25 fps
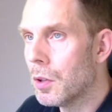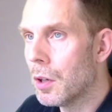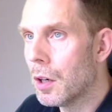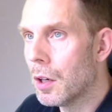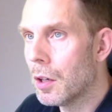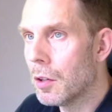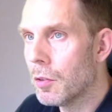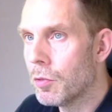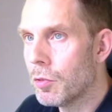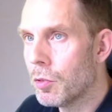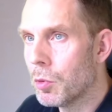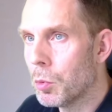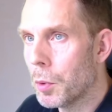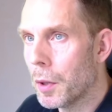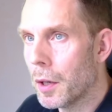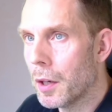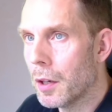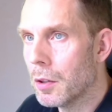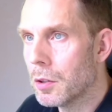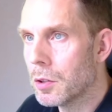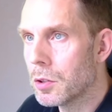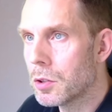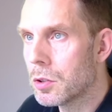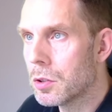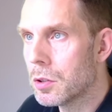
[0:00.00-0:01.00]
of
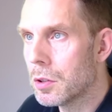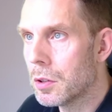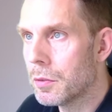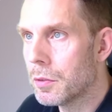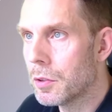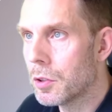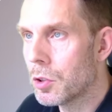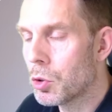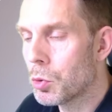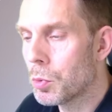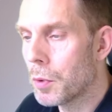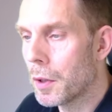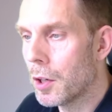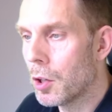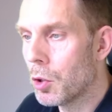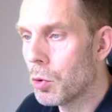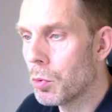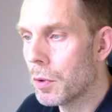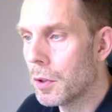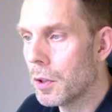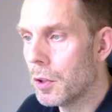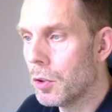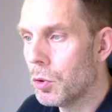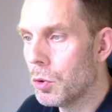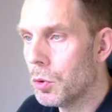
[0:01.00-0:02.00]
Windows Server
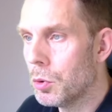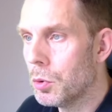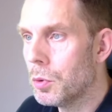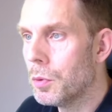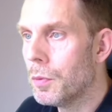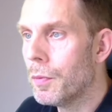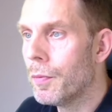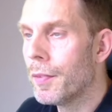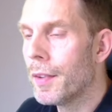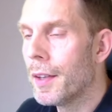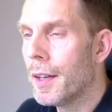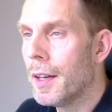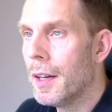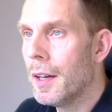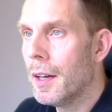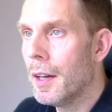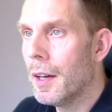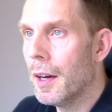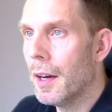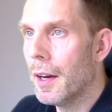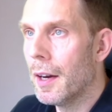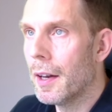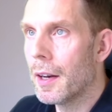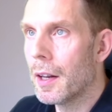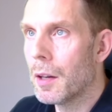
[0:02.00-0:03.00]
2022,
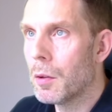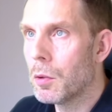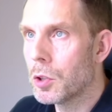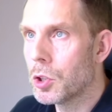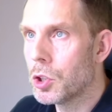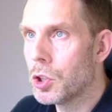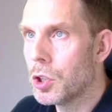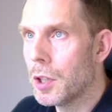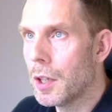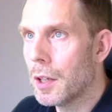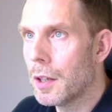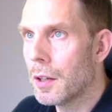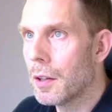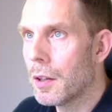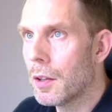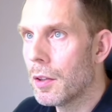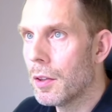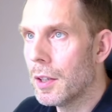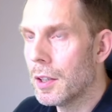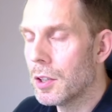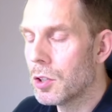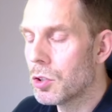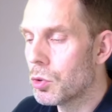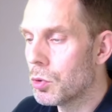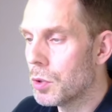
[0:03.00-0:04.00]
and I will share
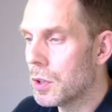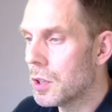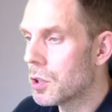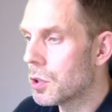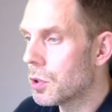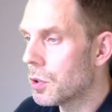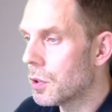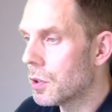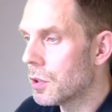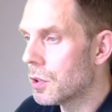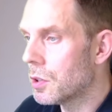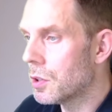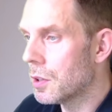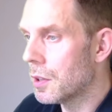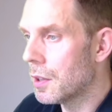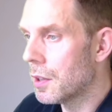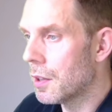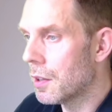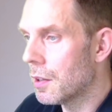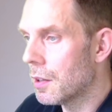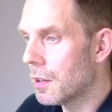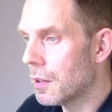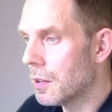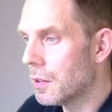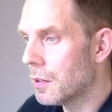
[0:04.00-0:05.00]
this resource in
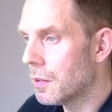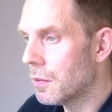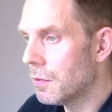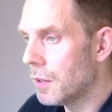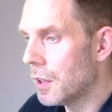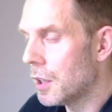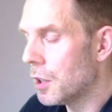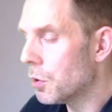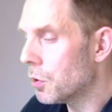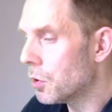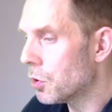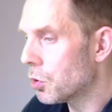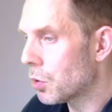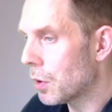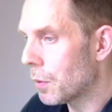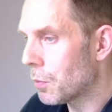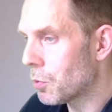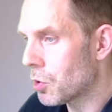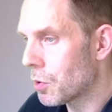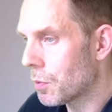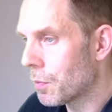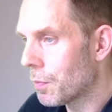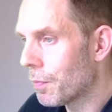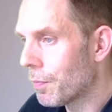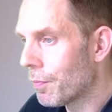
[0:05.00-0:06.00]
the video
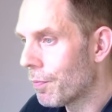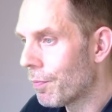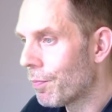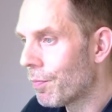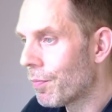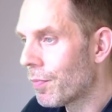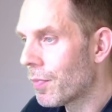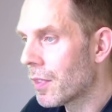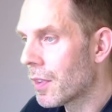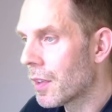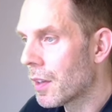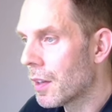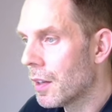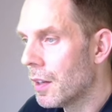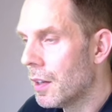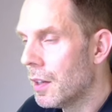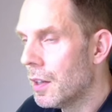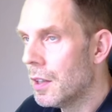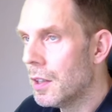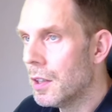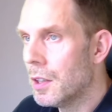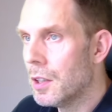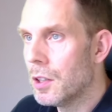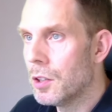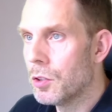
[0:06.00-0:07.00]
description.
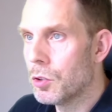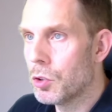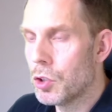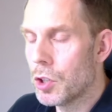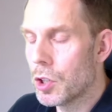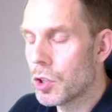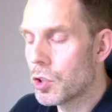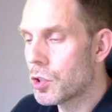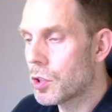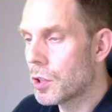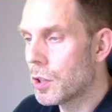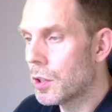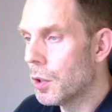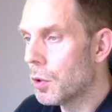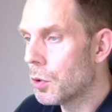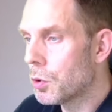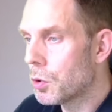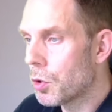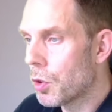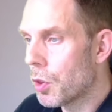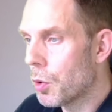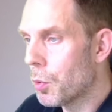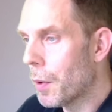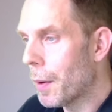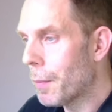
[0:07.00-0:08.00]
So just go
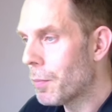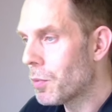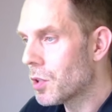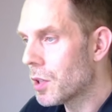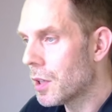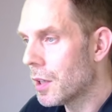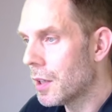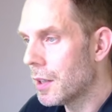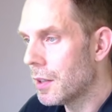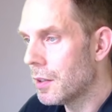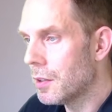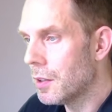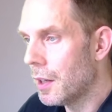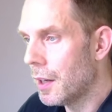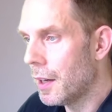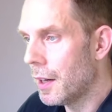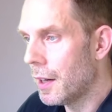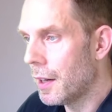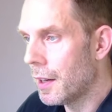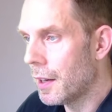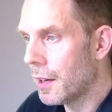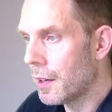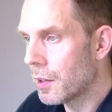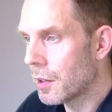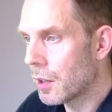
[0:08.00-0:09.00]
to the website
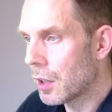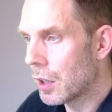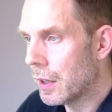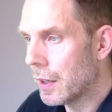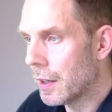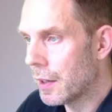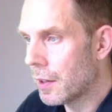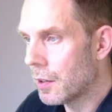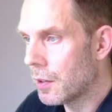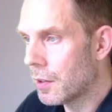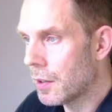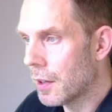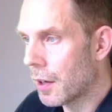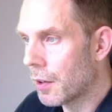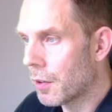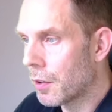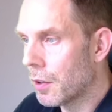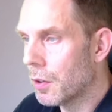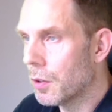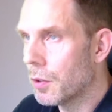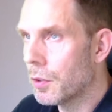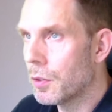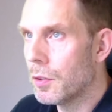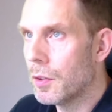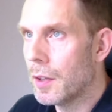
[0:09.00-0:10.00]
and click
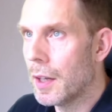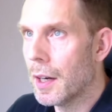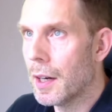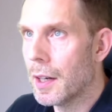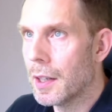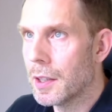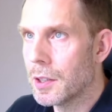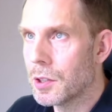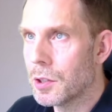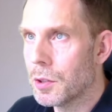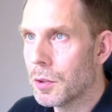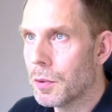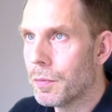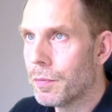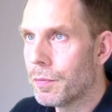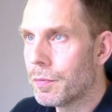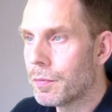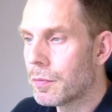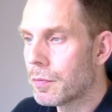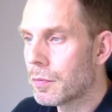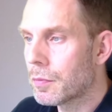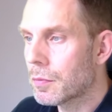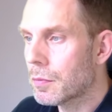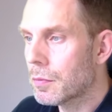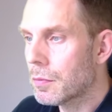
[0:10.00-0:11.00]
download the ISO.
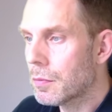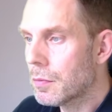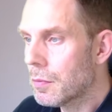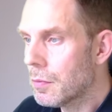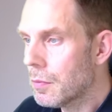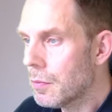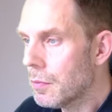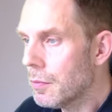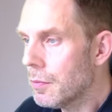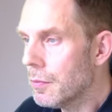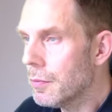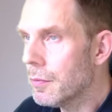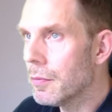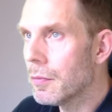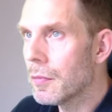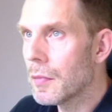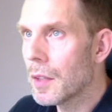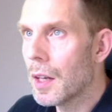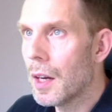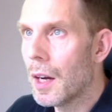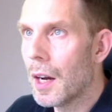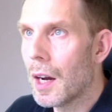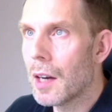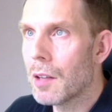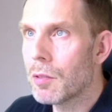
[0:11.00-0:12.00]

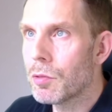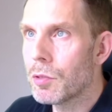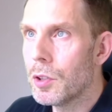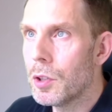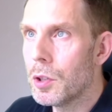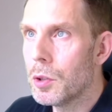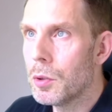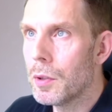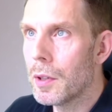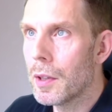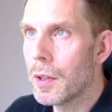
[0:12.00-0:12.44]
After doing